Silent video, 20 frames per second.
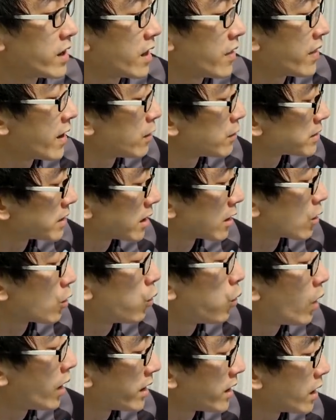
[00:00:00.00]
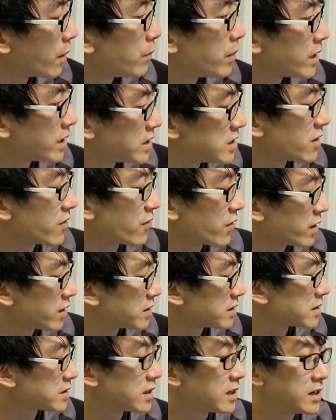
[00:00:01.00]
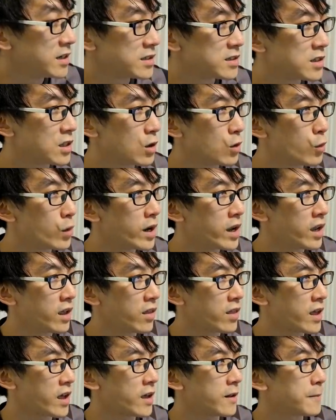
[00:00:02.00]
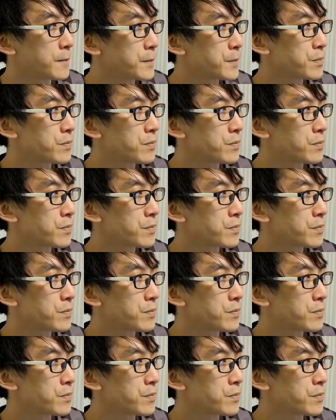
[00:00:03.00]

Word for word: And that was like quite a big difference to the way that